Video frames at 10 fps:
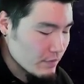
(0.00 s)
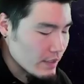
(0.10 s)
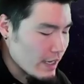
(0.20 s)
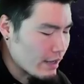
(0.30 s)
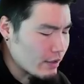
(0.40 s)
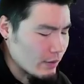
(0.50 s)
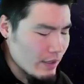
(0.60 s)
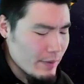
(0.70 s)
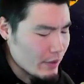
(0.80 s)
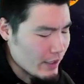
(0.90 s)
I don't know.
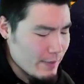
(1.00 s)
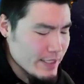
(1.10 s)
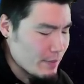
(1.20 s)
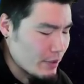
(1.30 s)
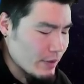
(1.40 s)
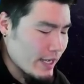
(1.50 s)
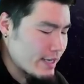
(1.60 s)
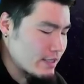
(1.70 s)
Let me know in the comments down below, guys.